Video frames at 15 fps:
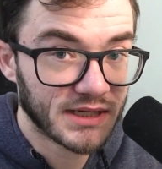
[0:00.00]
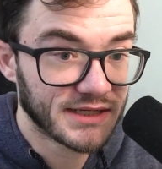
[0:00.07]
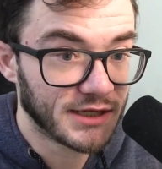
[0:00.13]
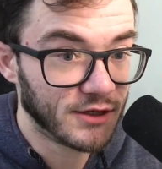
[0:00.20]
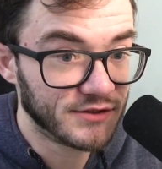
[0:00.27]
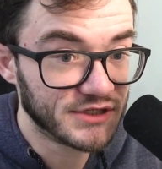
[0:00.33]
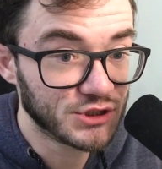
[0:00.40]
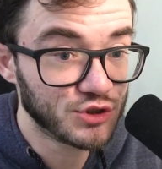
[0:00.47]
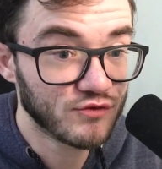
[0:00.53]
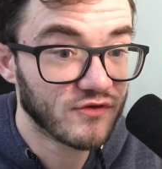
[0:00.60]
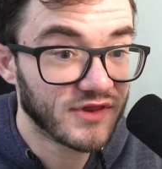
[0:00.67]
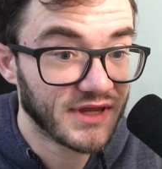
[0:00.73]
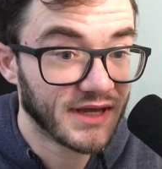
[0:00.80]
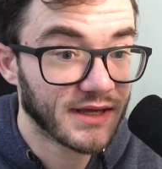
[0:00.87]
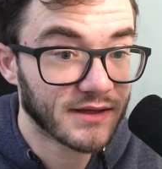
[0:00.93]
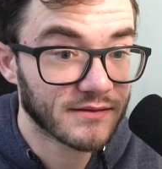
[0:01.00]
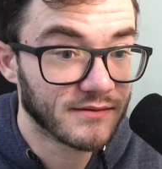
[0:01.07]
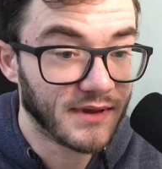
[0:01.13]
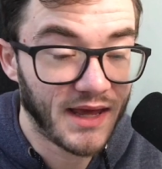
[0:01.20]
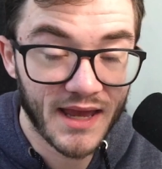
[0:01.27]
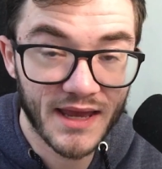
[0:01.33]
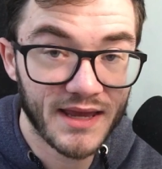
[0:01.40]
You know, did you think
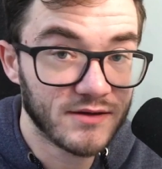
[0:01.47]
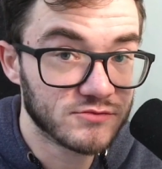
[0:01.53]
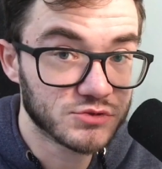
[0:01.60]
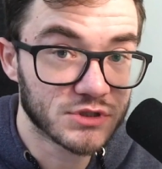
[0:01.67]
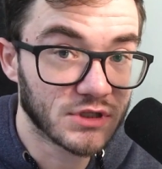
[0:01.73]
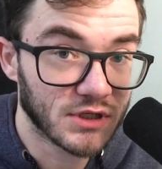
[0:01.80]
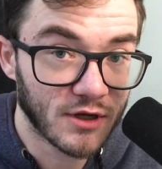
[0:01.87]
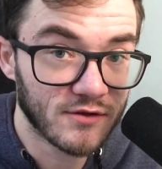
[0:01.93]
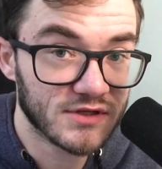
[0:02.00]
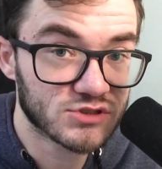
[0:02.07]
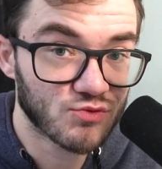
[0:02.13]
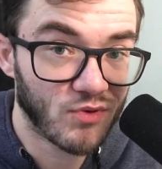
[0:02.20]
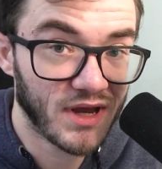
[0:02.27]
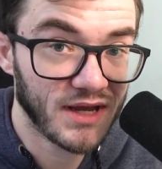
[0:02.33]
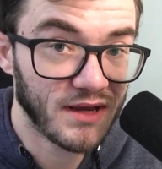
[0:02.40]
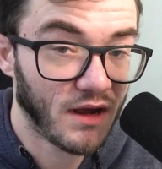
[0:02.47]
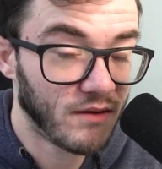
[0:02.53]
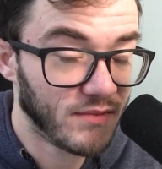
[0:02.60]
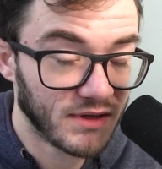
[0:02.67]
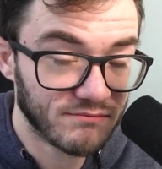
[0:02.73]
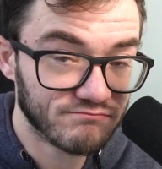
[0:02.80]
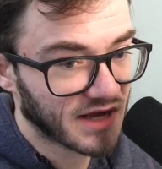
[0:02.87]
that it was going to go this way? I
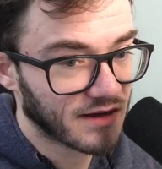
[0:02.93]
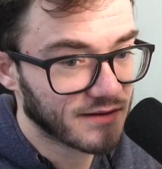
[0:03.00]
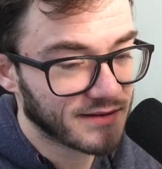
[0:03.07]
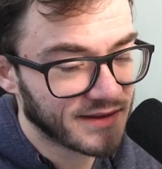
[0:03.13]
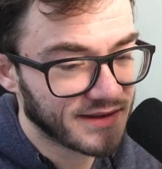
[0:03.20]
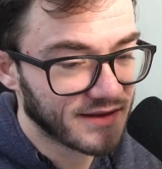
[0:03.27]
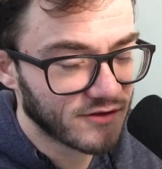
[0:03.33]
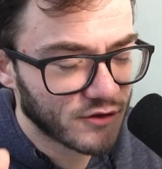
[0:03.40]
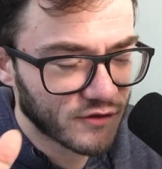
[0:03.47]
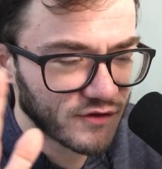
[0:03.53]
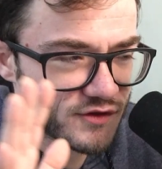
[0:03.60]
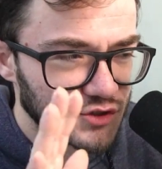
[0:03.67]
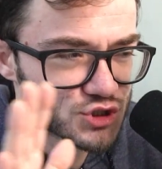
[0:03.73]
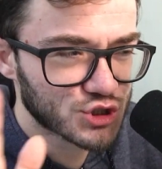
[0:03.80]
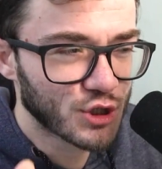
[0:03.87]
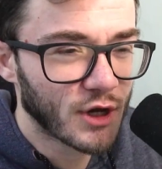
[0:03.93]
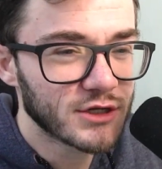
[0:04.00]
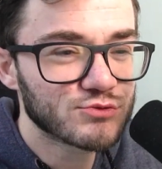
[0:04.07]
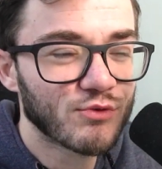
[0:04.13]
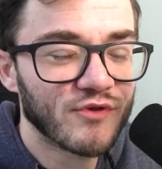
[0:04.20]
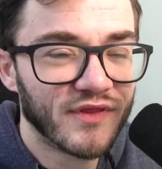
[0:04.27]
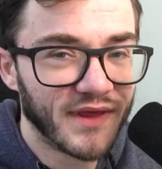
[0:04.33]
mean, the signs
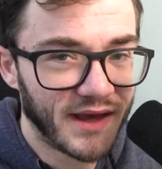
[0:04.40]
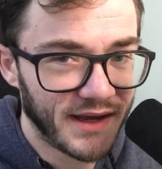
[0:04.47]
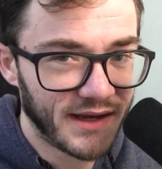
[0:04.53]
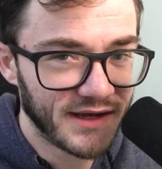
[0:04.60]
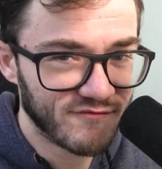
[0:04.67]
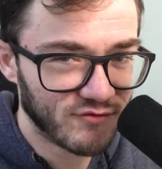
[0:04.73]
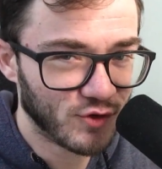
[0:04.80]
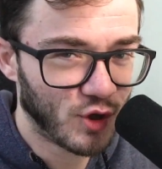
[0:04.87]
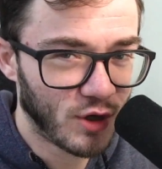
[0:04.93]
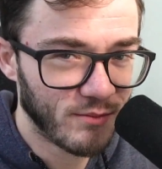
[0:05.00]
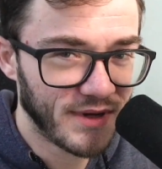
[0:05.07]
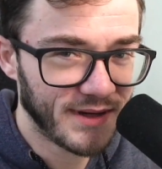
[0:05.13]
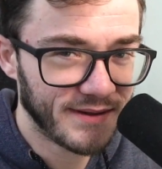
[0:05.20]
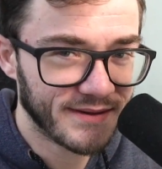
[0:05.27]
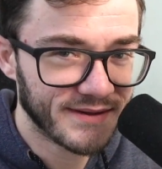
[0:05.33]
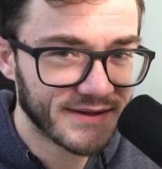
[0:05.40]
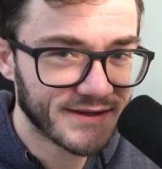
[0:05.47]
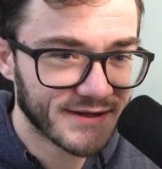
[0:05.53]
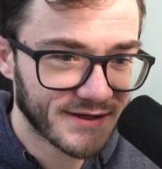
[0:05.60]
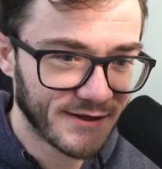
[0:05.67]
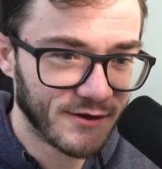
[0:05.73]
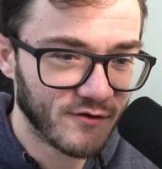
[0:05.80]
were there, if you know what I mean.
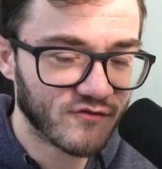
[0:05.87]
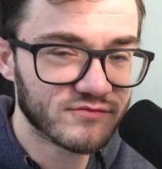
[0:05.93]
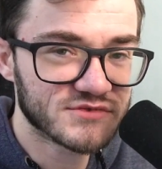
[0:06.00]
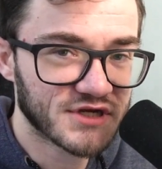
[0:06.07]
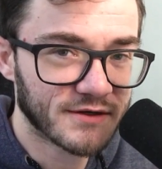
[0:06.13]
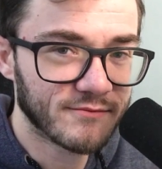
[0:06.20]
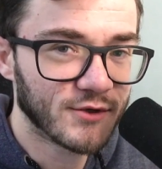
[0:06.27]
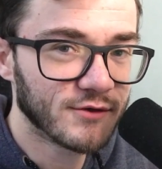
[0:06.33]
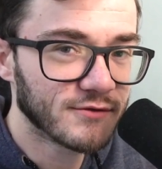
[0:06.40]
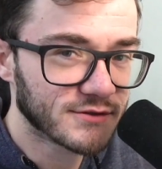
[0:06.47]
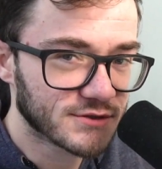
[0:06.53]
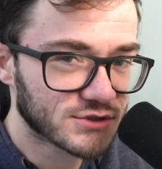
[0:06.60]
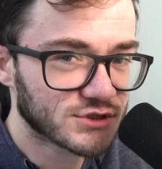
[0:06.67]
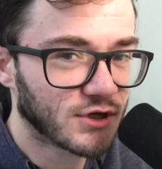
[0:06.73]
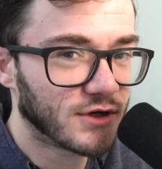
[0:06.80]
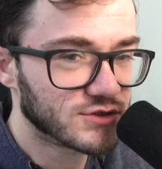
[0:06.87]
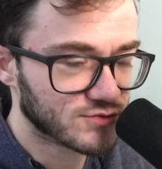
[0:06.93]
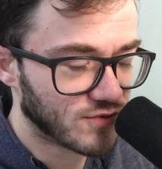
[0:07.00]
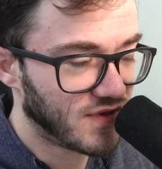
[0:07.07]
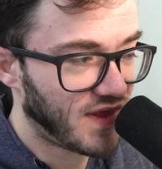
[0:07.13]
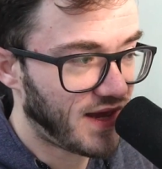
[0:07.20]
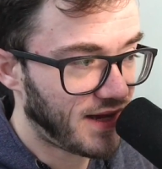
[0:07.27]
You know, from Sun and Moon, the signs were
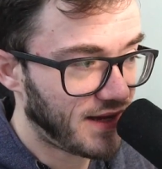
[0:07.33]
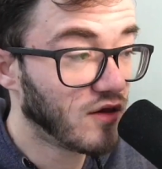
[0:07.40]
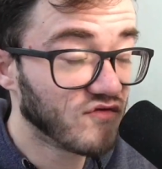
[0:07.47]
there.